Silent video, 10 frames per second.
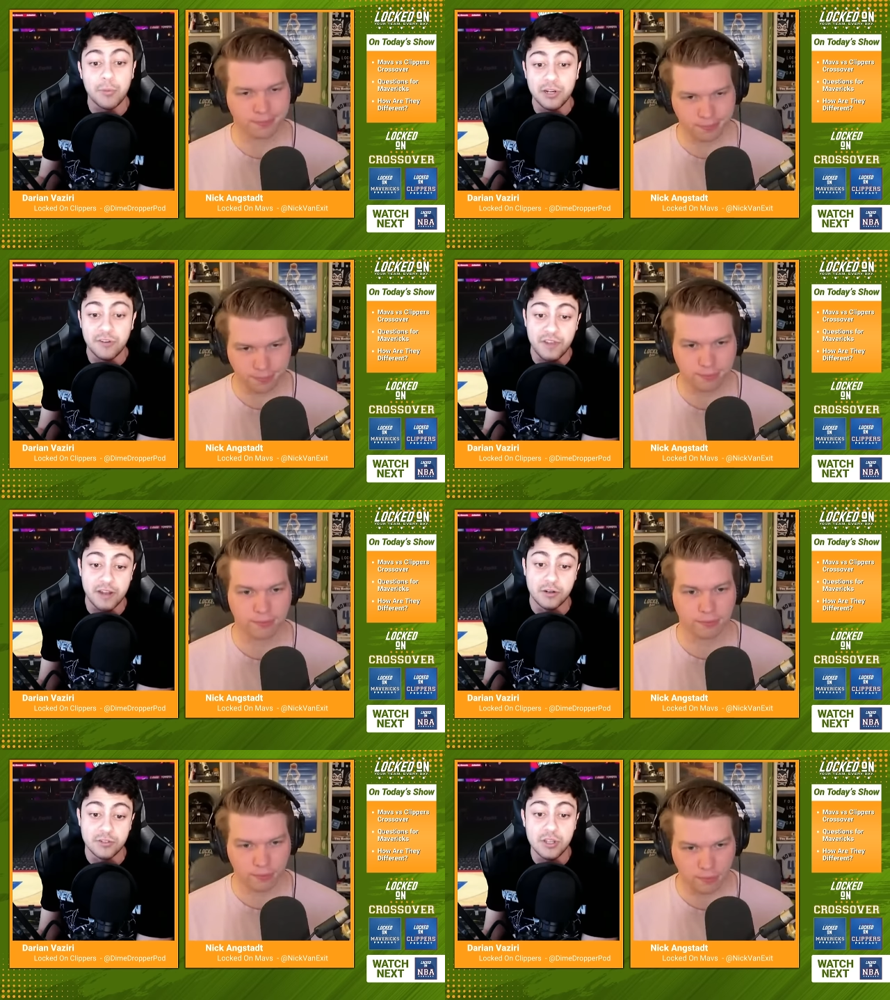
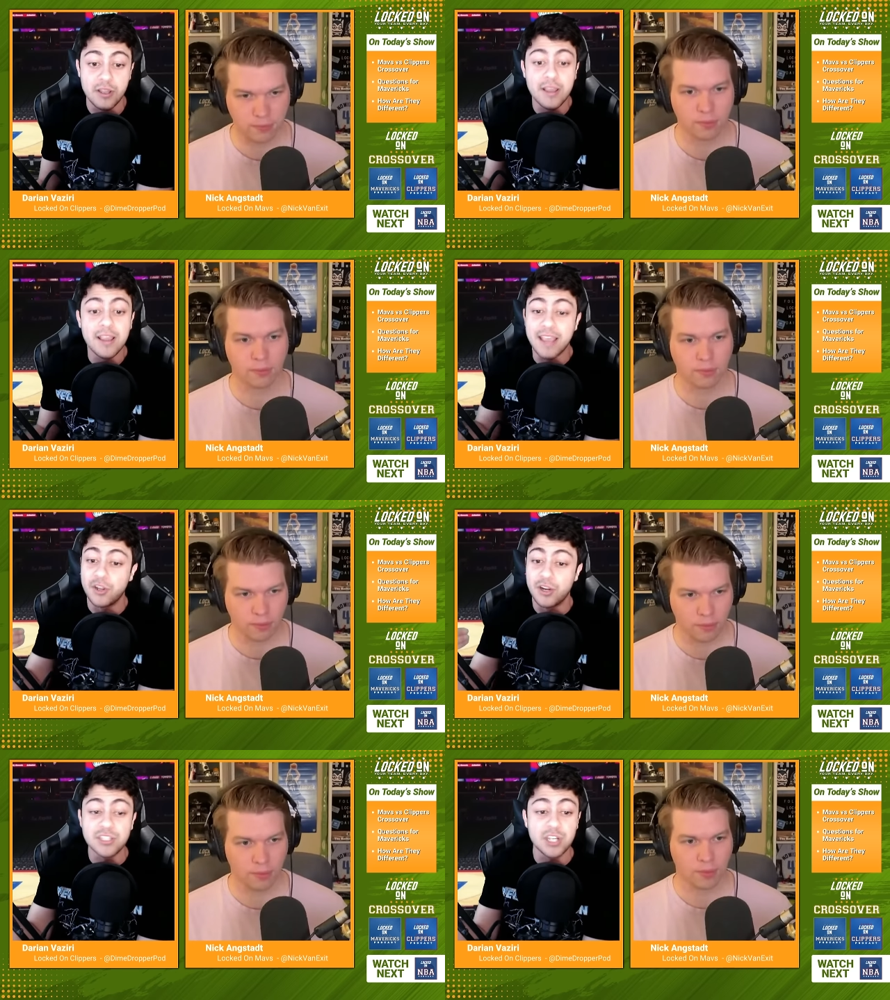Speaker 1: defenders. And there is
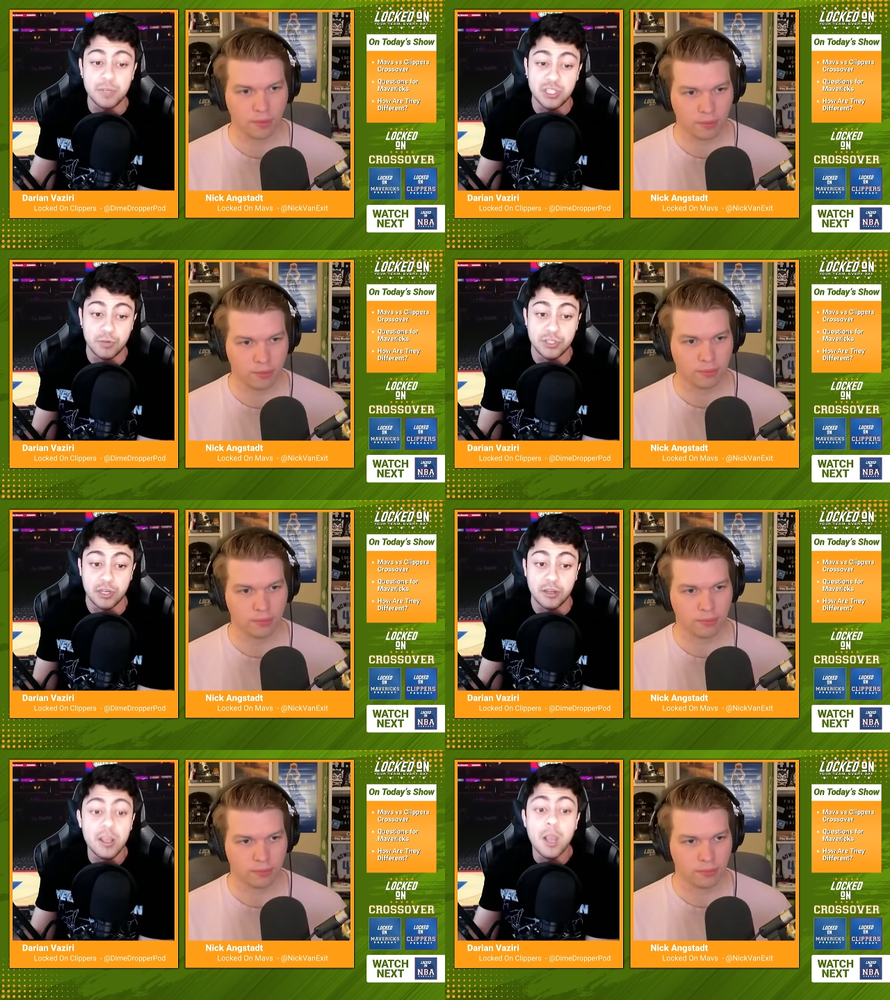going to be switching.
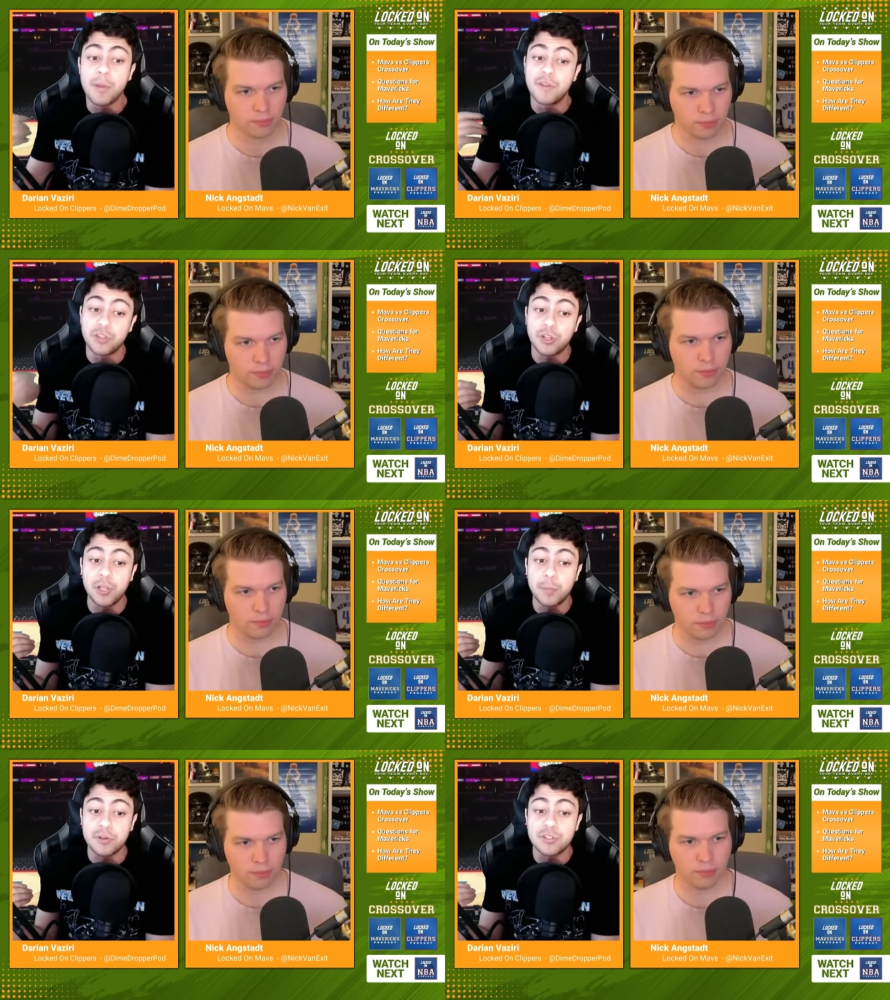But if you're the
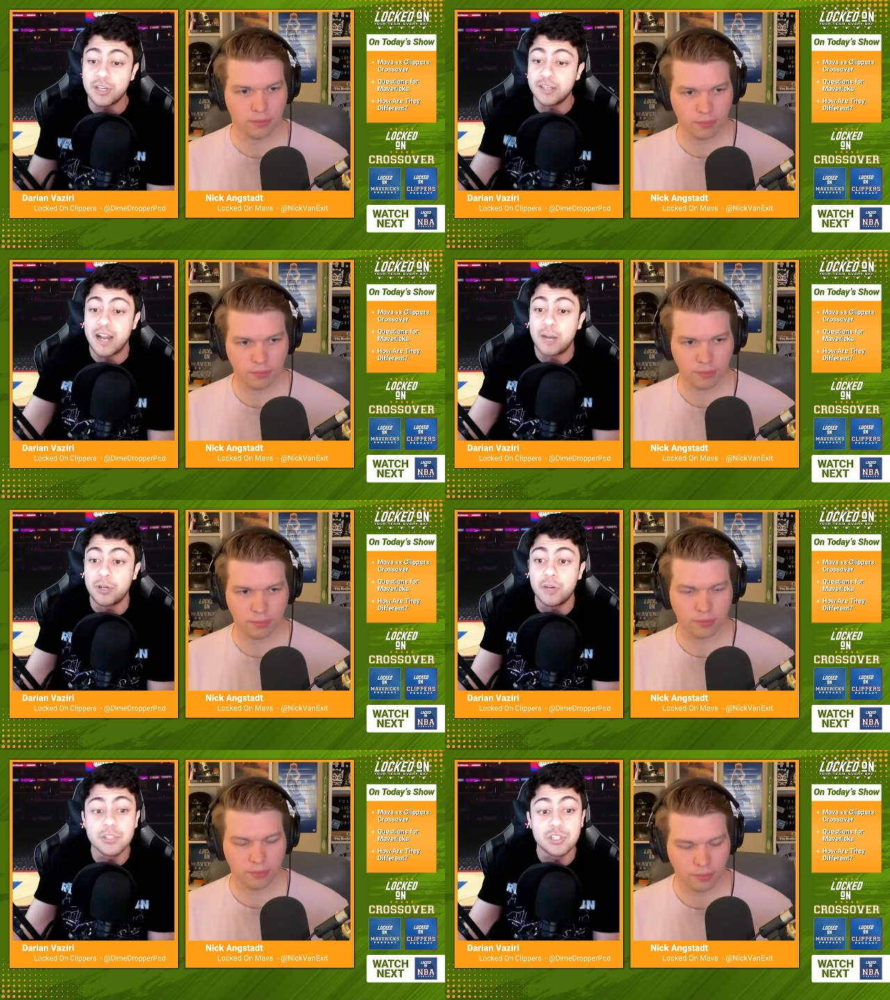Clippers and Kyrie
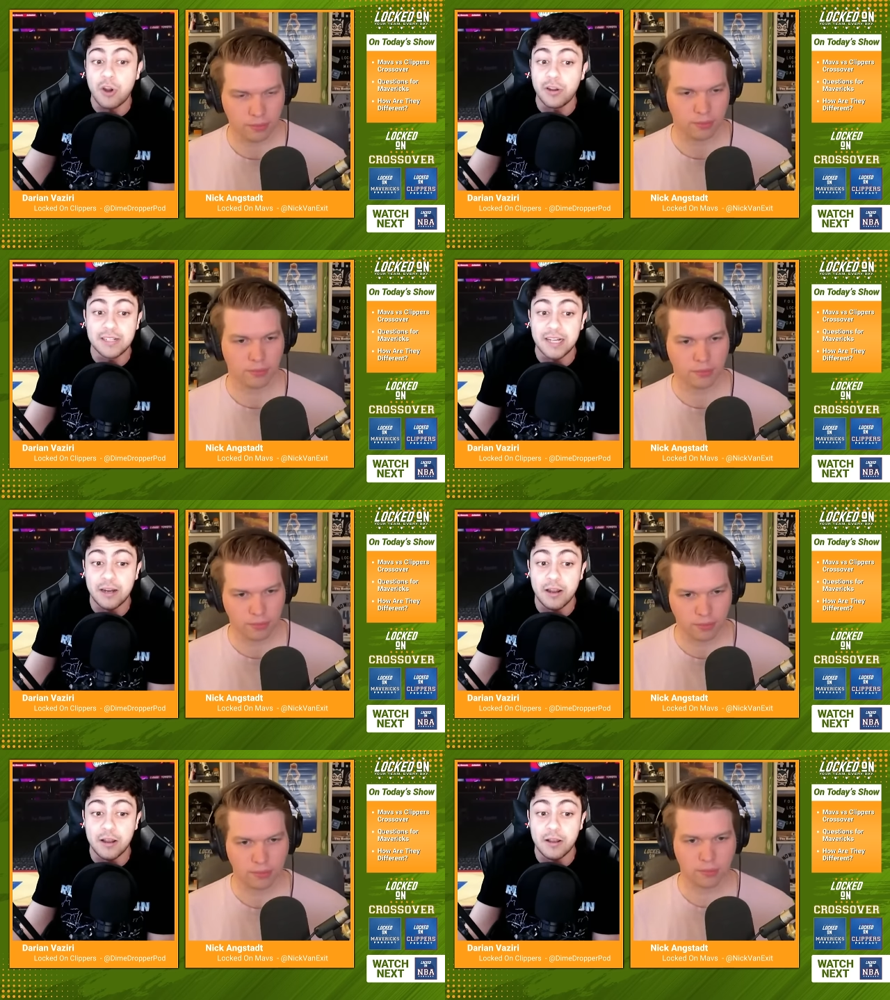Irving's guarding Ky
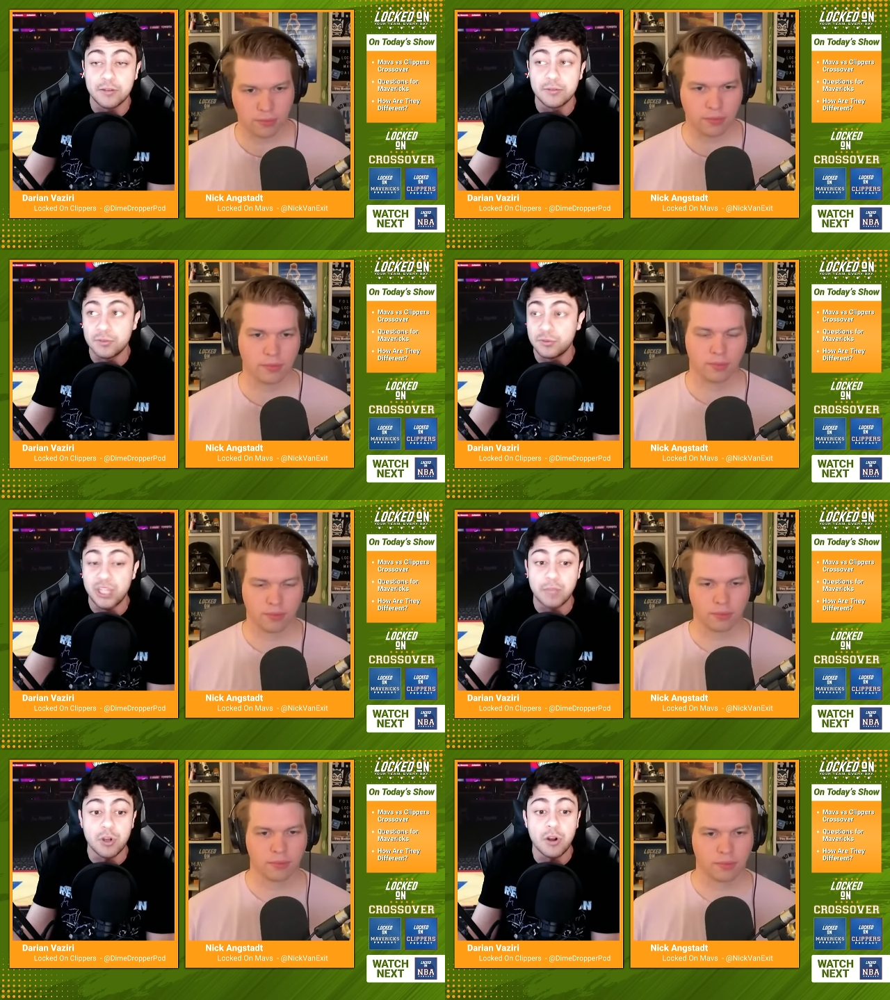uh, James
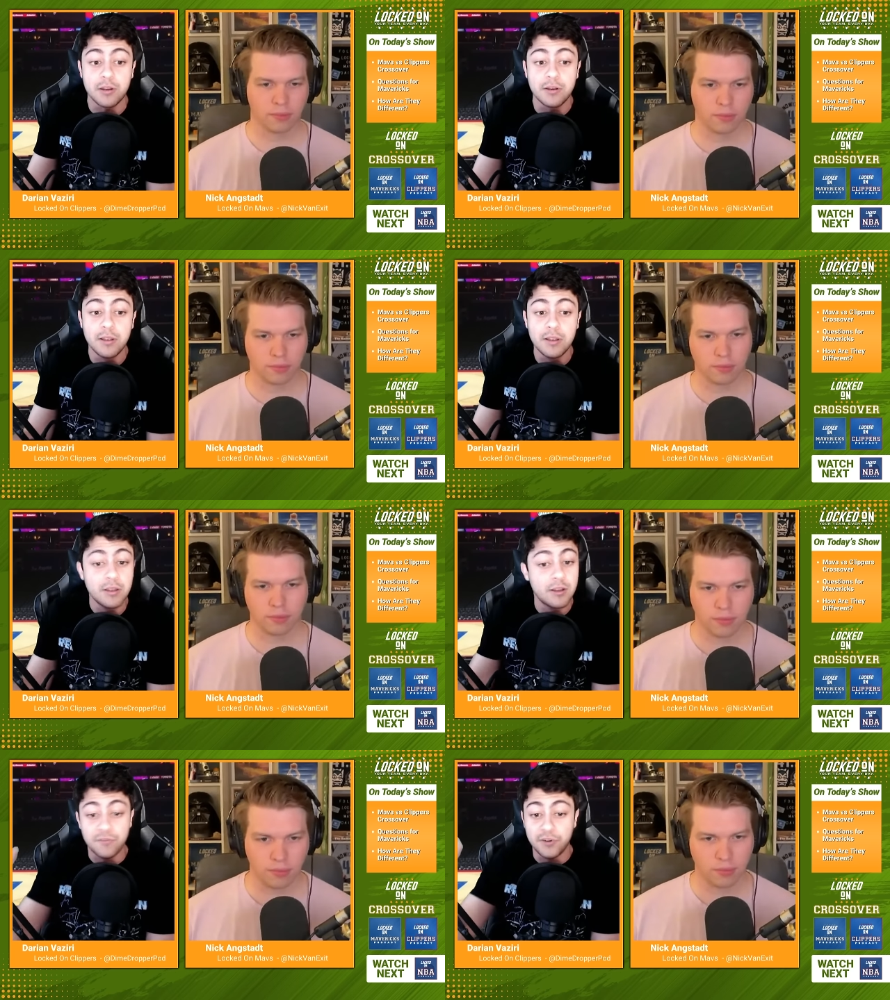Harden,
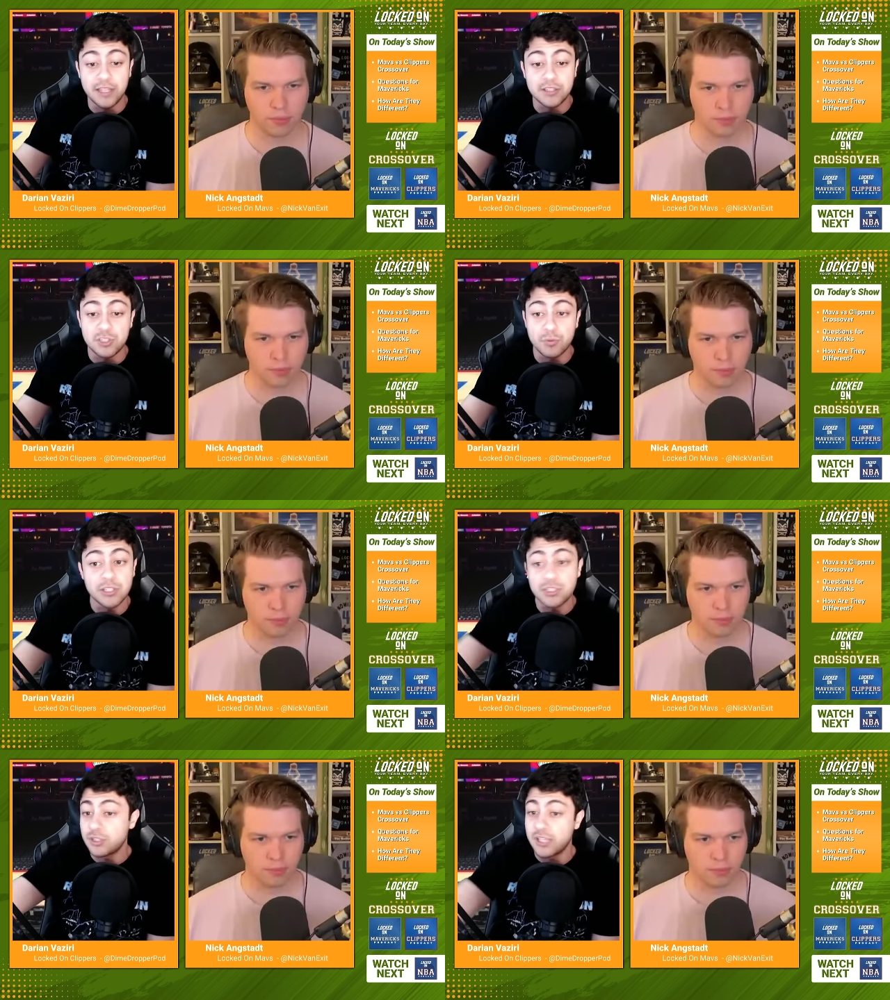forget the switch.
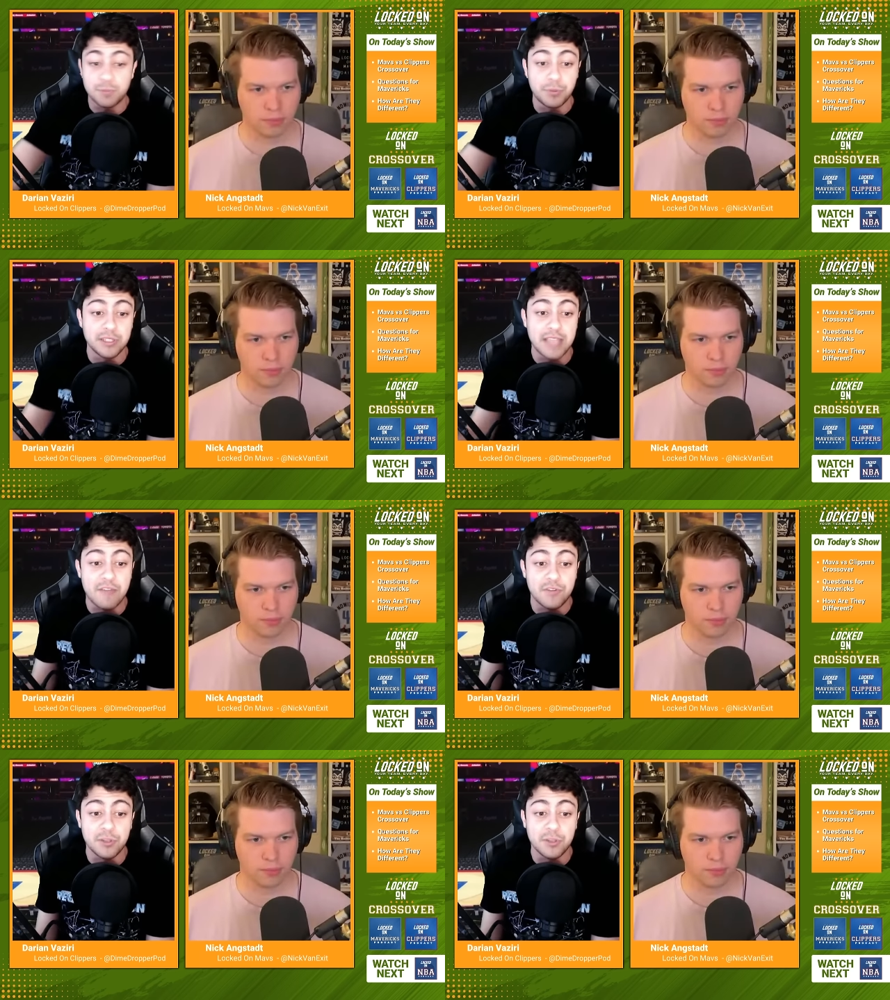Let's put Gafford in the